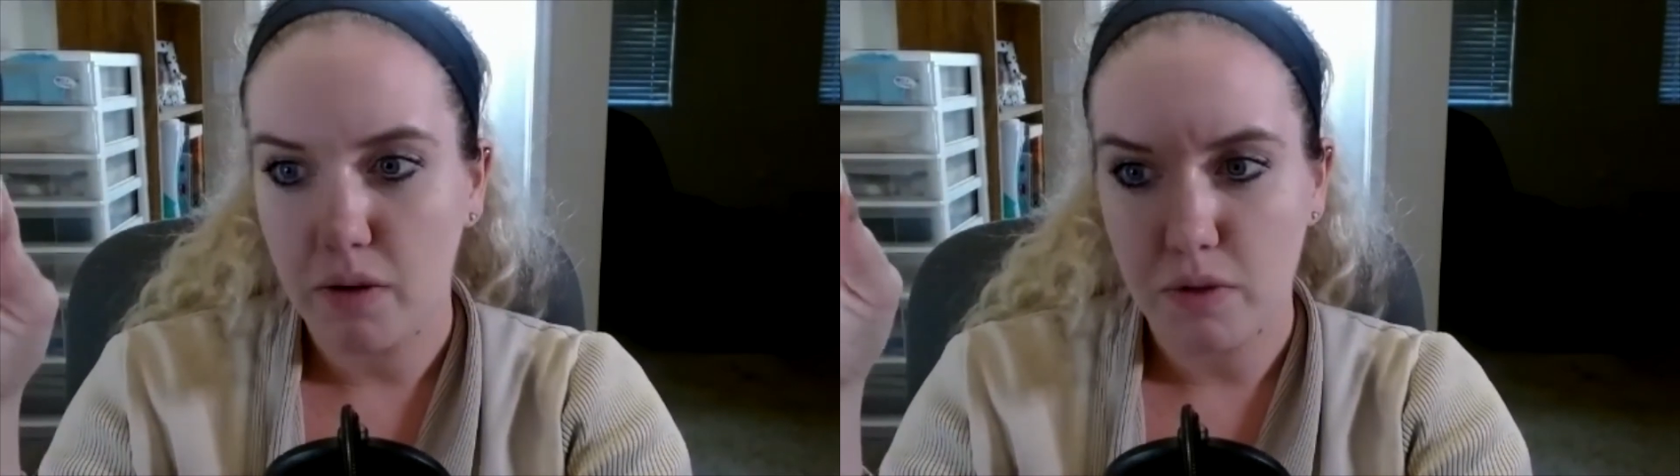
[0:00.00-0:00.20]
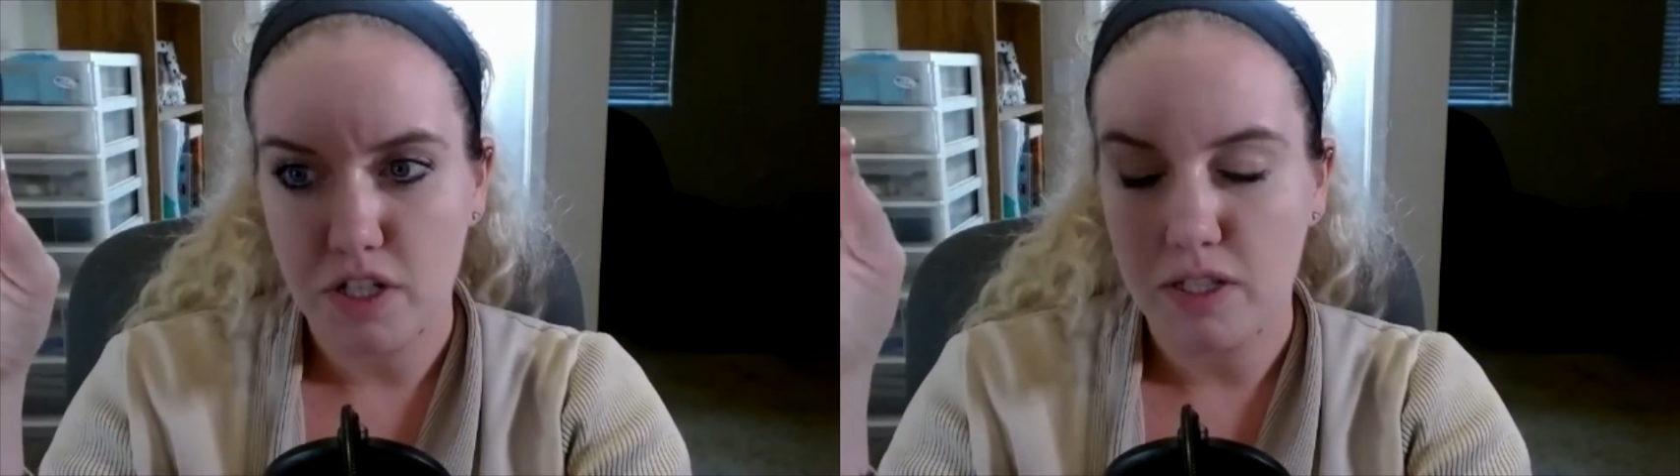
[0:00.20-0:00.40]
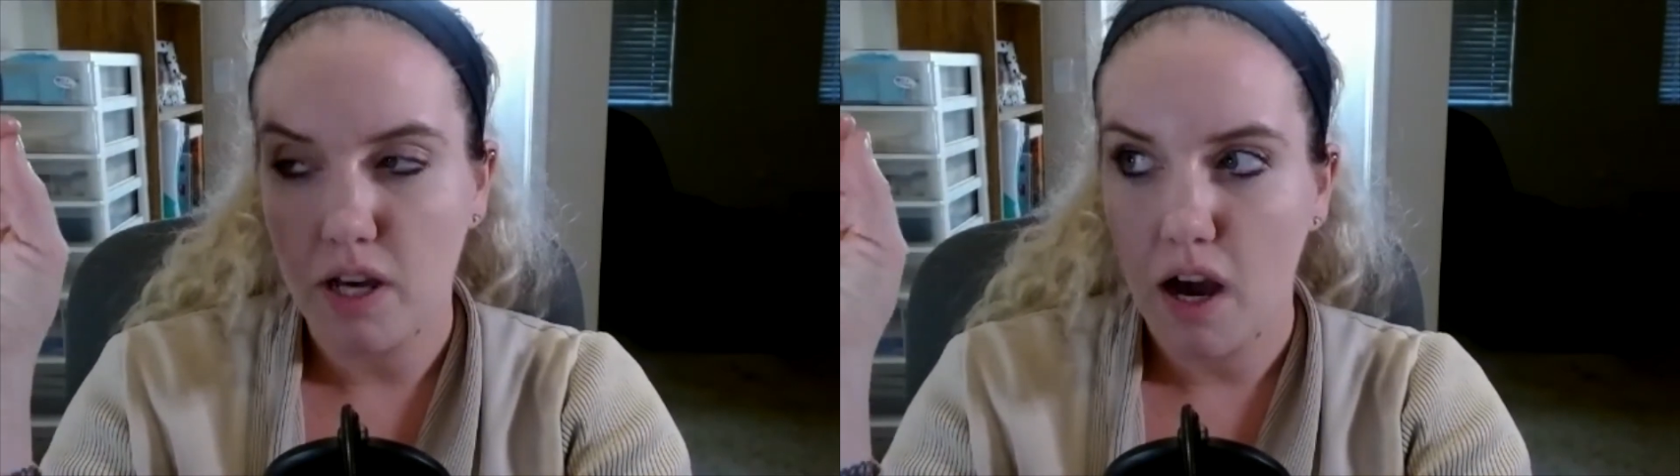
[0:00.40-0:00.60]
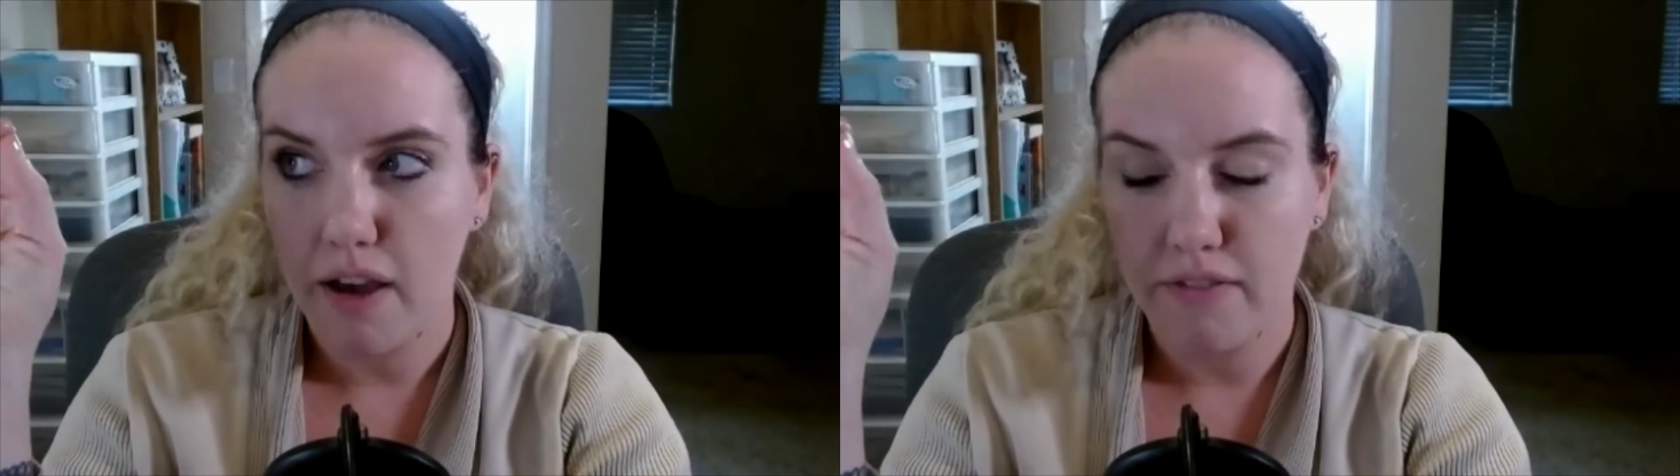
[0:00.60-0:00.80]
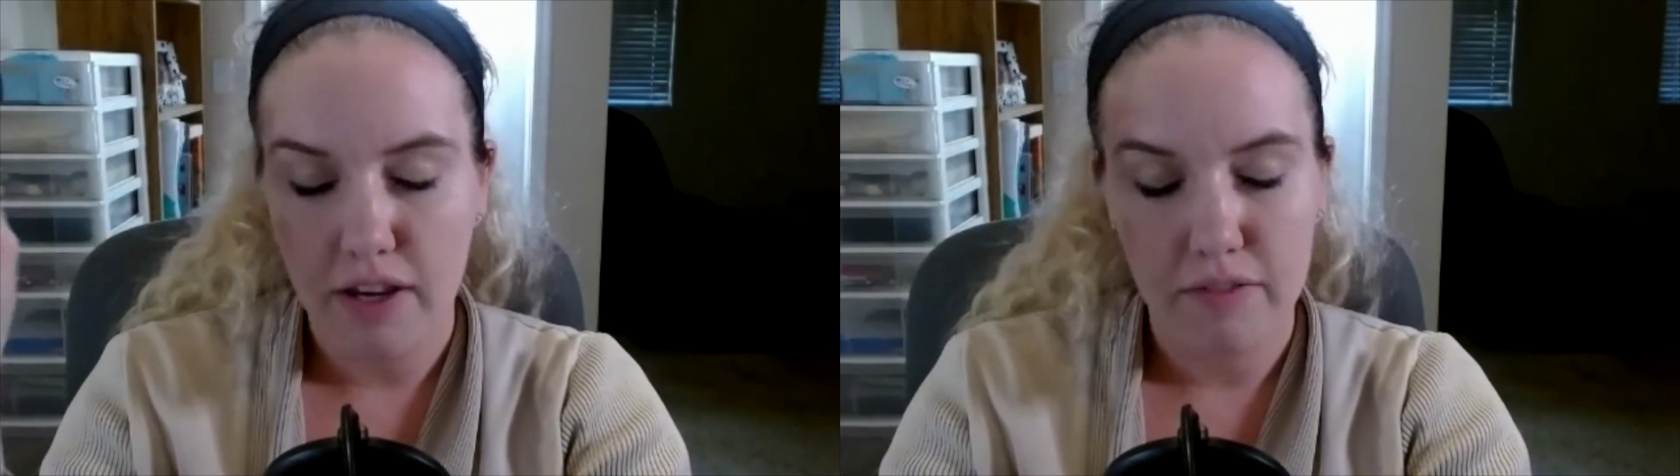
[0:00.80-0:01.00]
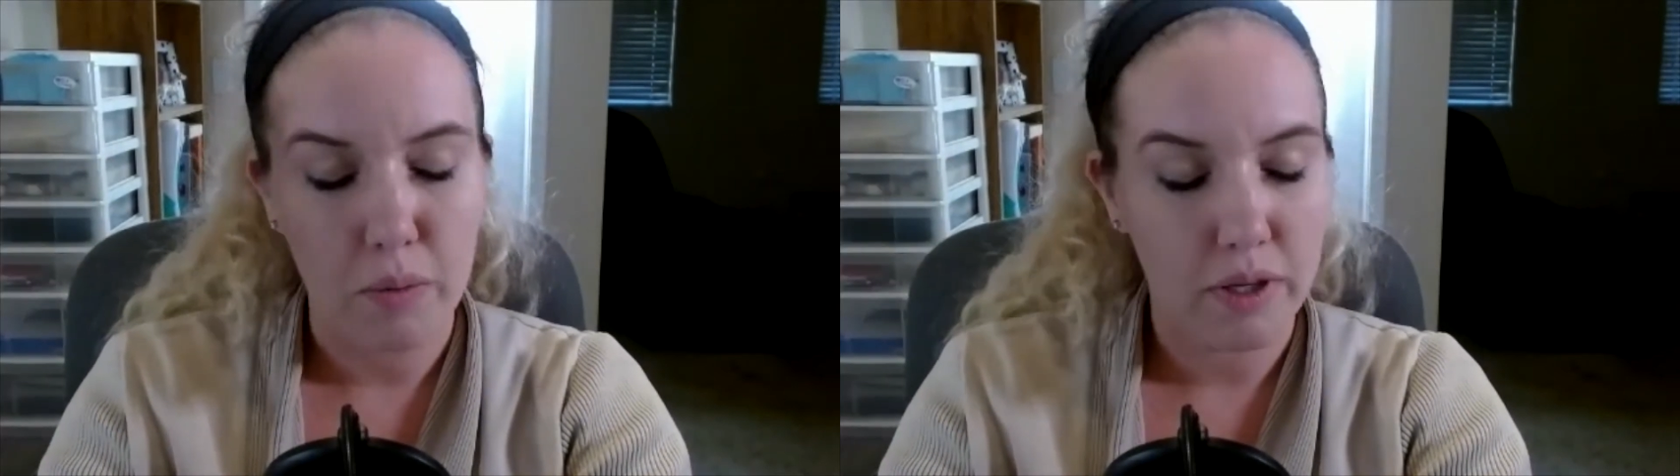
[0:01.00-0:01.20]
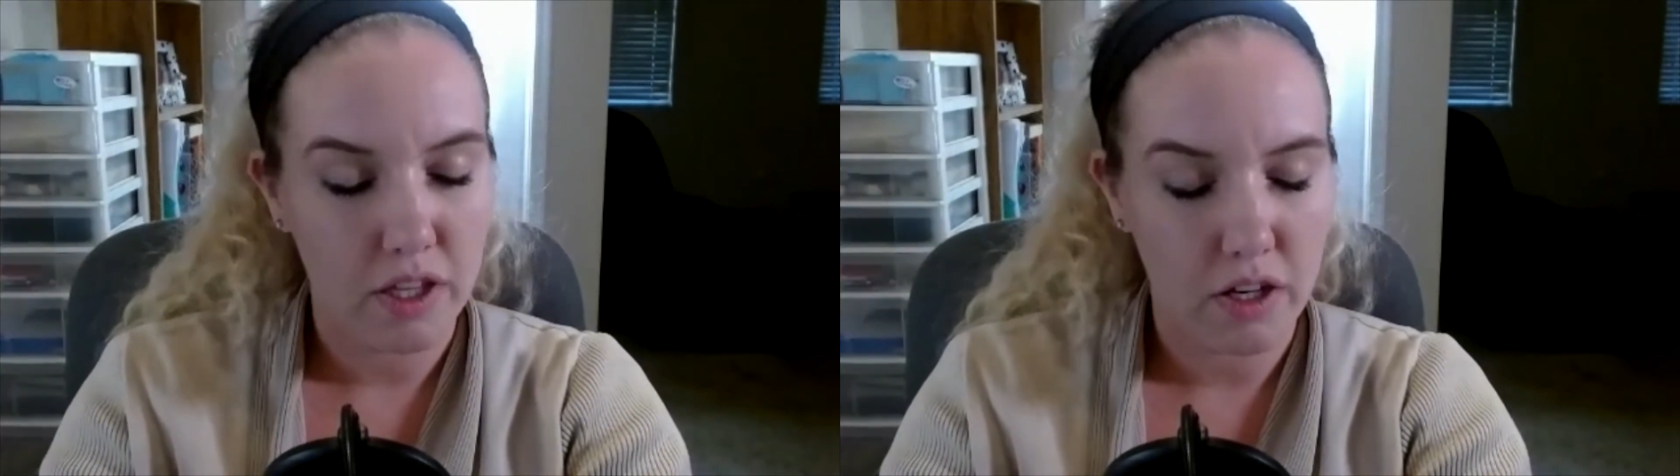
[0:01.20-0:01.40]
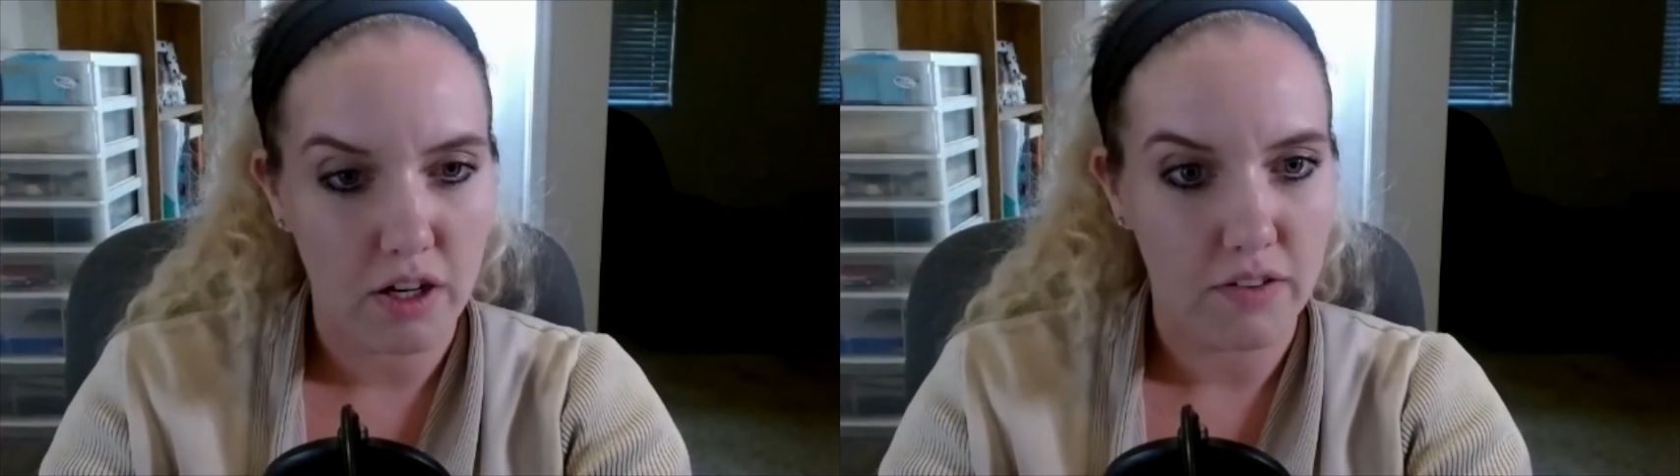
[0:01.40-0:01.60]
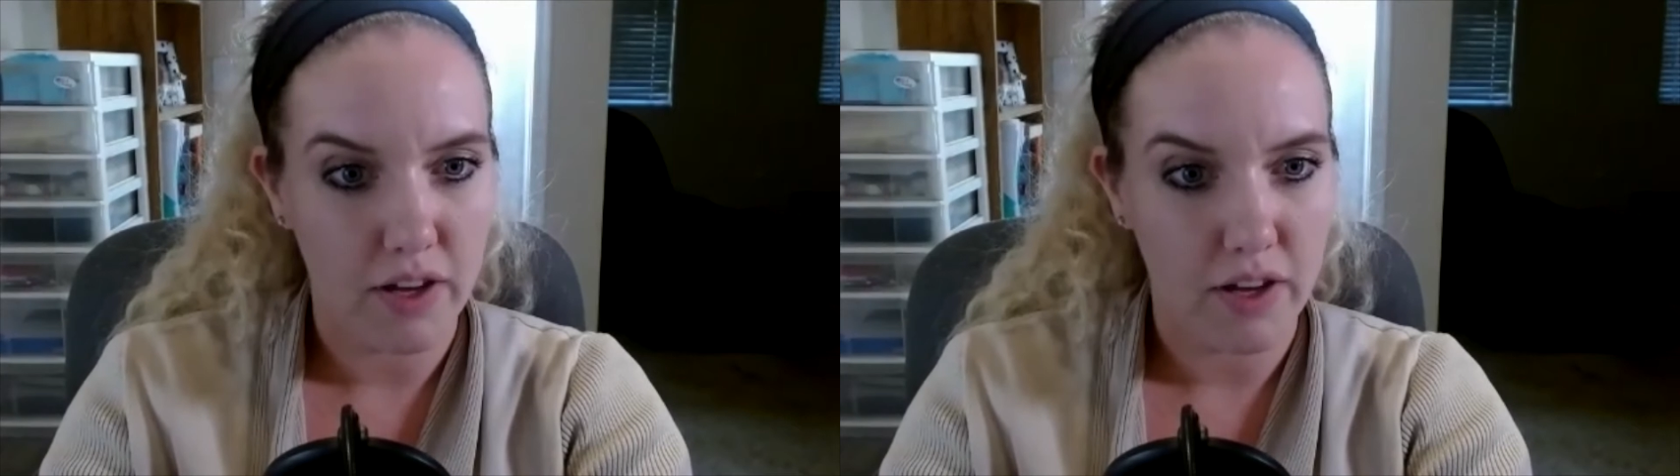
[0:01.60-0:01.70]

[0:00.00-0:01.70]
which is I've never really heard of